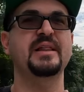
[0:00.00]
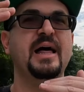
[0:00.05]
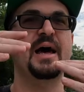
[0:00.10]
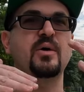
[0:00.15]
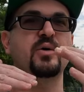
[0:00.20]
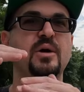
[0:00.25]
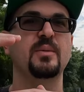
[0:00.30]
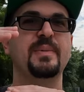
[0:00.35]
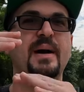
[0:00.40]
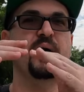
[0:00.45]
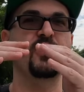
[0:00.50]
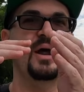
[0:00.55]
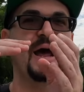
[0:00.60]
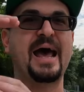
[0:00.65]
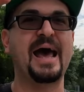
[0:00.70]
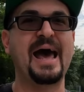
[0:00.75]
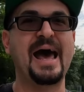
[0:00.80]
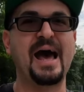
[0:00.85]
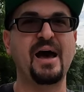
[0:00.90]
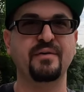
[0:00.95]
out about
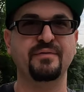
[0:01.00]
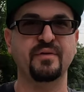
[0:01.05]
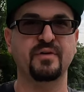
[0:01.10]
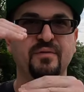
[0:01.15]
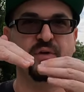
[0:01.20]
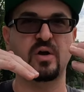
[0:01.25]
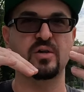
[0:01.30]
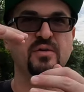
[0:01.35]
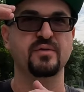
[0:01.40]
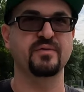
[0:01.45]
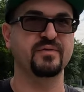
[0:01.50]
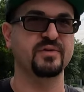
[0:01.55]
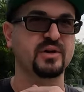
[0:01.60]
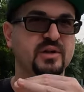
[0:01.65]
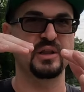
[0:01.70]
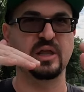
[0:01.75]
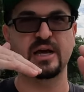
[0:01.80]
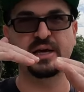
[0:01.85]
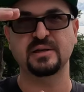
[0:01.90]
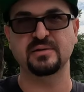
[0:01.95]
half of all of the
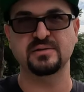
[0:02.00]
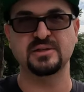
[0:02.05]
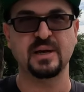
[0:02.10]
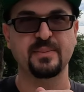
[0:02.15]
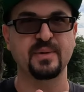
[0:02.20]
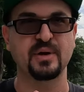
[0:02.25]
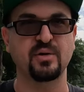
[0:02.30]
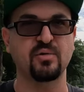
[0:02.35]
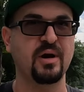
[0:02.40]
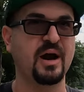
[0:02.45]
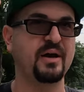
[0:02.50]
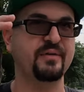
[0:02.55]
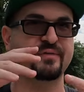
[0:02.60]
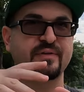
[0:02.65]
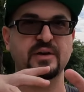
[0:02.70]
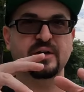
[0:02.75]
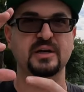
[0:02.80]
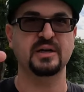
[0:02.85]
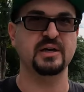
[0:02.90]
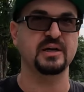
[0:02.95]
like
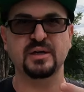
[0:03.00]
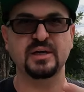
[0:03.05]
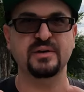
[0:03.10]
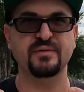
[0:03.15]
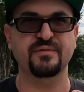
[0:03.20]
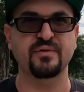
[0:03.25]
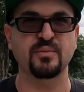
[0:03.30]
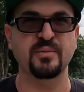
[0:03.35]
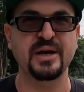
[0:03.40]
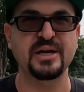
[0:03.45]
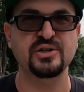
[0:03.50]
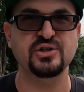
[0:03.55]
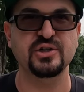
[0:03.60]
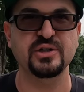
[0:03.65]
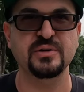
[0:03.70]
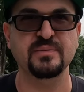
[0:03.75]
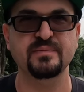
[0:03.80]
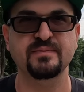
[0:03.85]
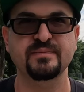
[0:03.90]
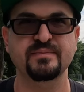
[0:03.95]
demographic
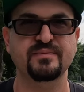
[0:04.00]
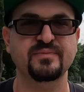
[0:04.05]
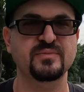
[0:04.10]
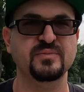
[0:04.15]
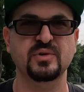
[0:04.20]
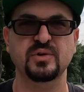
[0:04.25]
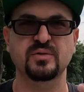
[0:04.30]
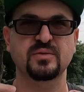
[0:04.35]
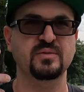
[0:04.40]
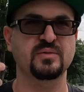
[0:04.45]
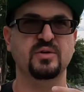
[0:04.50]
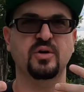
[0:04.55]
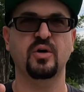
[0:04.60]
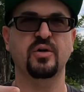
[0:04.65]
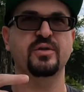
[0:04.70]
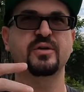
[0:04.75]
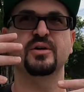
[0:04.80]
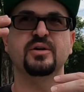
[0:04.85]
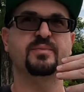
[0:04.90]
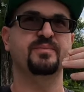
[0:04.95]
information, all
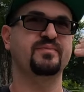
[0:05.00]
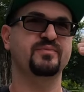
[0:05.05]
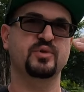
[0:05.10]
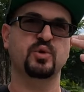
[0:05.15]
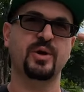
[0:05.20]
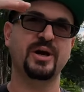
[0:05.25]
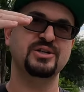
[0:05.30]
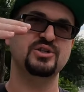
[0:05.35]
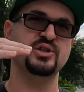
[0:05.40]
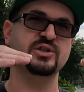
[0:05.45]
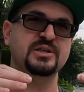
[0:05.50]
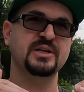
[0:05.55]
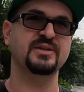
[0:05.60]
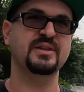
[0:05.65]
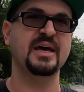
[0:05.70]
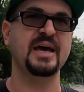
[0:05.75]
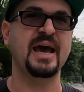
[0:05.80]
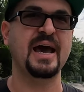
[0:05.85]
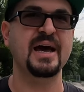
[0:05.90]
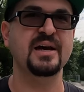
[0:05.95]
the questions that
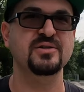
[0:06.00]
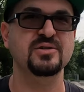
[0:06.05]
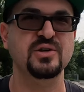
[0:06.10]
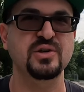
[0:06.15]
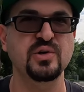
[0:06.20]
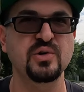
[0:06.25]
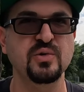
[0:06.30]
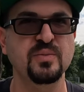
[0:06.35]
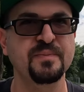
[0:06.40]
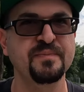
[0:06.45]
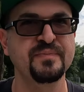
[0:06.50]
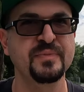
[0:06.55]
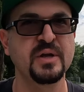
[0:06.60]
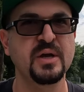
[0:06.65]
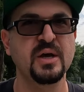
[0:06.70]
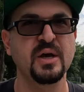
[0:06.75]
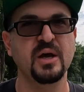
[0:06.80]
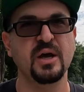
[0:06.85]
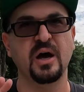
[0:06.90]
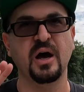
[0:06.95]
they ask you.
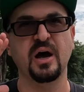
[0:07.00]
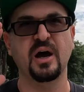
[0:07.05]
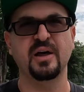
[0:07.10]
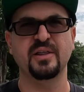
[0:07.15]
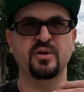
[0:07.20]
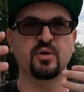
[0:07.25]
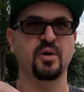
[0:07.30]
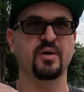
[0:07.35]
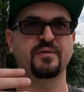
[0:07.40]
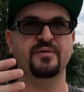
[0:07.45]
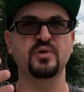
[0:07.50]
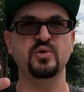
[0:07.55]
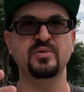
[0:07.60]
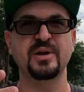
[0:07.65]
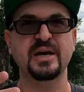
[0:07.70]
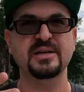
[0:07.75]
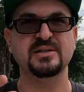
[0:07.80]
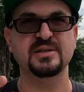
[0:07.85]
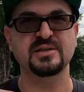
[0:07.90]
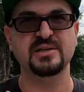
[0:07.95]
Uh, there are a few
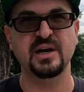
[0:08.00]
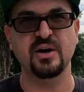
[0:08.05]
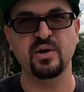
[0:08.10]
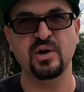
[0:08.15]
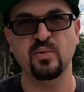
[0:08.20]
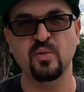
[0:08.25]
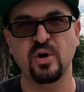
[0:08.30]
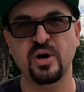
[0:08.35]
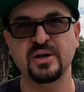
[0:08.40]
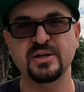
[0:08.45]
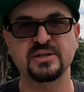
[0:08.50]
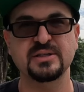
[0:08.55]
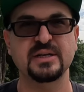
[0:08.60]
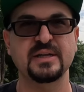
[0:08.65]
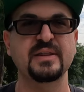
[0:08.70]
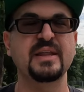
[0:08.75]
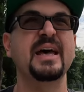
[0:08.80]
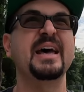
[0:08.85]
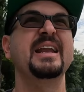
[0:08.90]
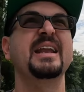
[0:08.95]
necessary ones,
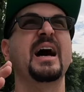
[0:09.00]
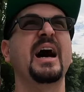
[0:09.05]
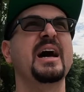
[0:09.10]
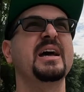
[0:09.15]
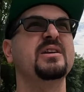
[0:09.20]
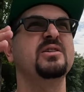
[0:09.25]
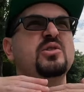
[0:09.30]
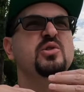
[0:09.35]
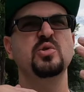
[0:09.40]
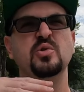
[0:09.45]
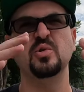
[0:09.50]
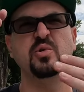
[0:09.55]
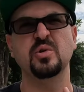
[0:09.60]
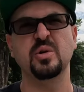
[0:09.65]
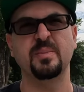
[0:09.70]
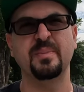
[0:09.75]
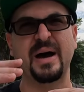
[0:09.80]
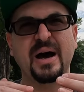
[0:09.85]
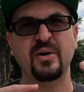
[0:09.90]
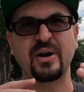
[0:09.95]
and then I do
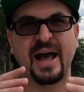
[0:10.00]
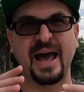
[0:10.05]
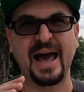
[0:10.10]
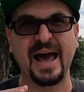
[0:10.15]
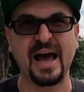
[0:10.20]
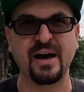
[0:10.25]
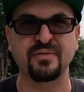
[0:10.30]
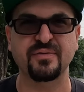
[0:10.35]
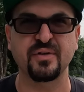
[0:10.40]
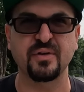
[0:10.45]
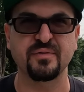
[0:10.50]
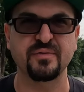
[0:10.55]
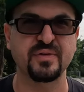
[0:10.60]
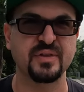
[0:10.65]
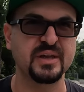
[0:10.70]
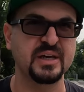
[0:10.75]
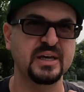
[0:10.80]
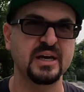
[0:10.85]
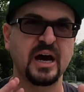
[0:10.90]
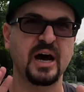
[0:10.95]
about half of
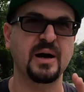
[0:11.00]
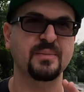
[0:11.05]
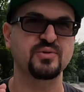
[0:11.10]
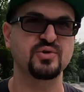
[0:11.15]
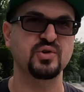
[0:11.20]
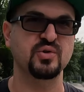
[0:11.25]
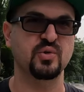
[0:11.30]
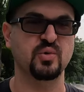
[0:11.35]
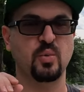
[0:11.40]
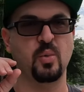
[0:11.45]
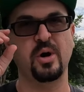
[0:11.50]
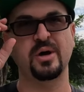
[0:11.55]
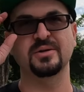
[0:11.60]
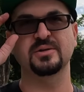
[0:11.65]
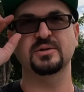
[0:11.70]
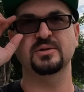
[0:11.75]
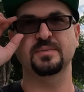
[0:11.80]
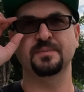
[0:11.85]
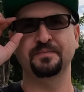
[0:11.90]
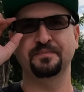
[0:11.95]
the optional
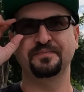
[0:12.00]
ones.